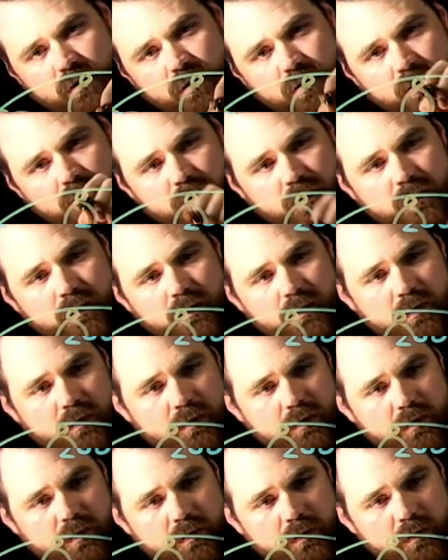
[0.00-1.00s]

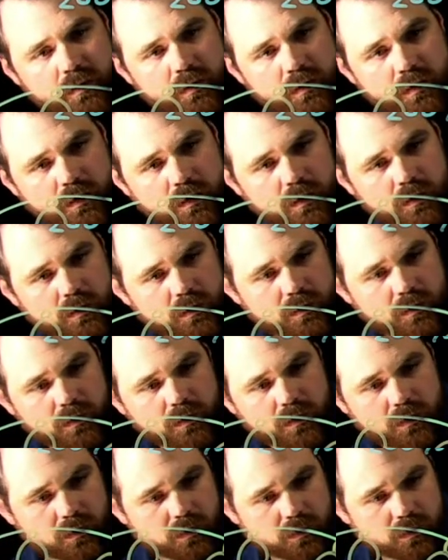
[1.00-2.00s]

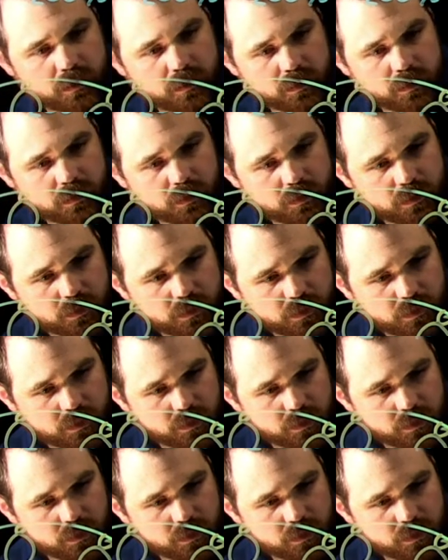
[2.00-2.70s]
(silence)